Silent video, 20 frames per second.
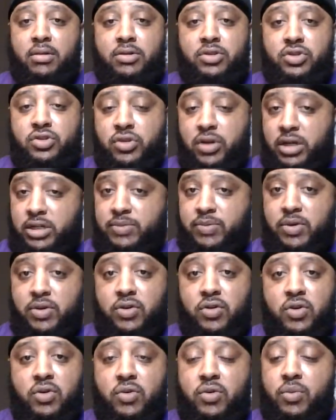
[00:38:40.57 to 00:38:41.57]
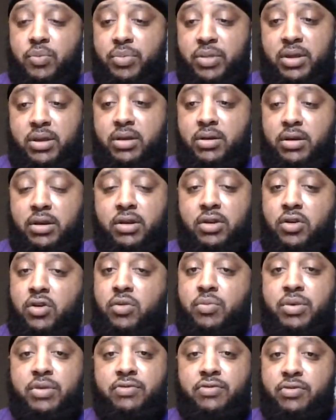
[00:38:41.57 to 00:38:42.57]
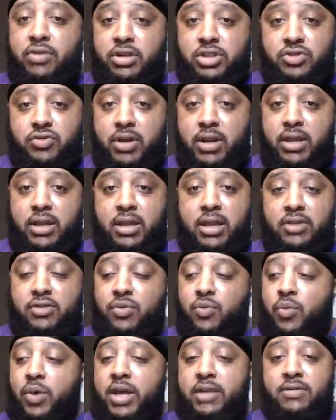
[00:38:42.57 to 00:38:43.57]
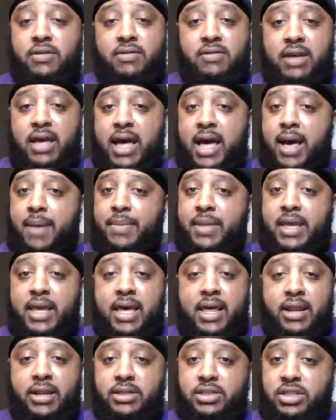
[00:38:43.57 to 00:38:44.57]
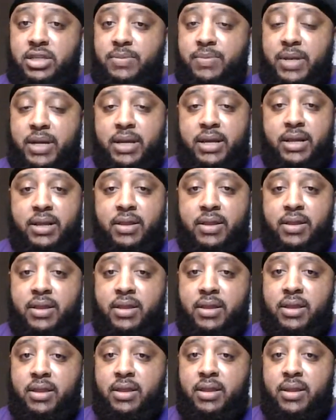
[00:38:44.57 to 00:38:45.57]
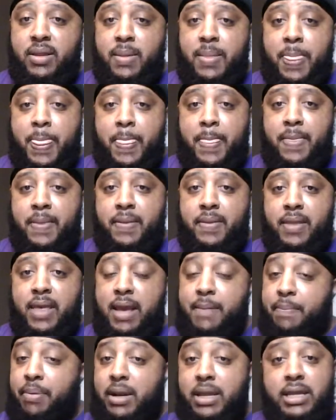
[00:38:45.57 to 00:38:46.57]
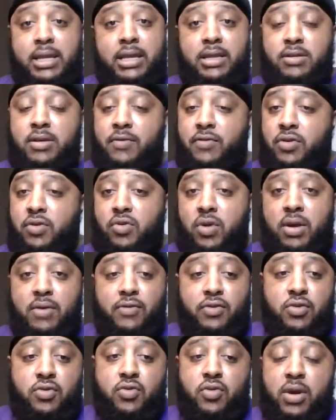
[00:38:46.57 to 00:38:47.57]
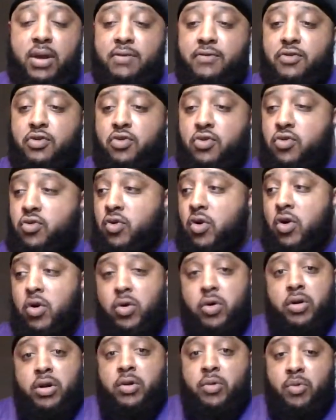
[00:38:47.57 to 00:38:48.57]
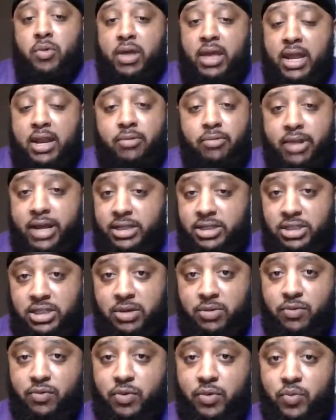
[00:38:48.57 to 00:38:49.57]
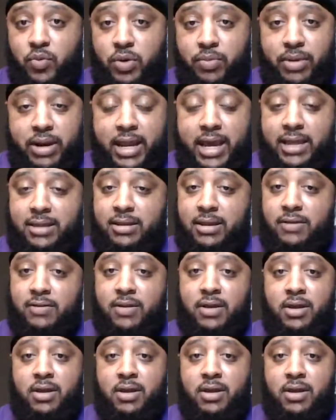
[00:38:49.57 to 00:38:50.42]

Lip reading: Trust me, you're gonna be frustrated. That's a waste of time and energy, man. And please, if you are in a relationship with a woman like this,